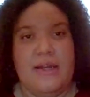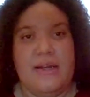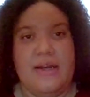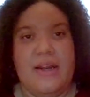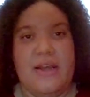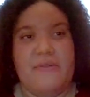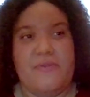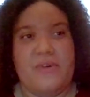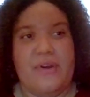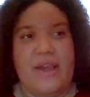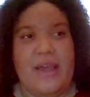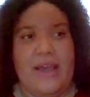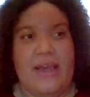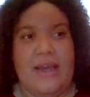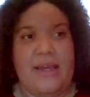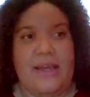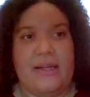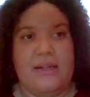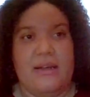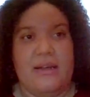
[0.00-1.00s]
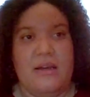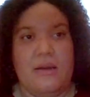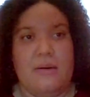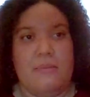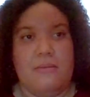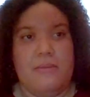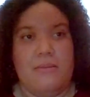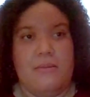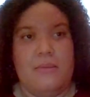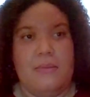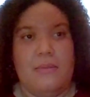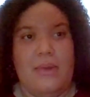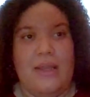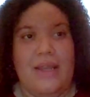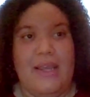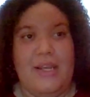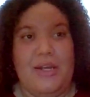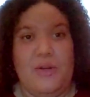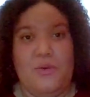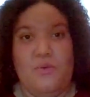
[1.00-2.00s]
never had
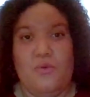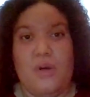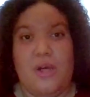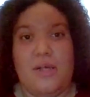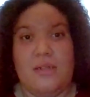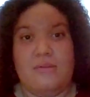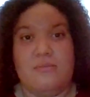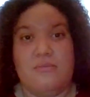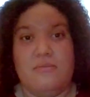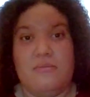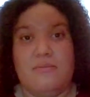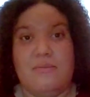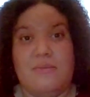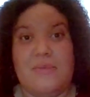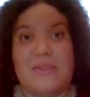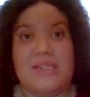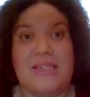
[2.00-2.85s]
anyone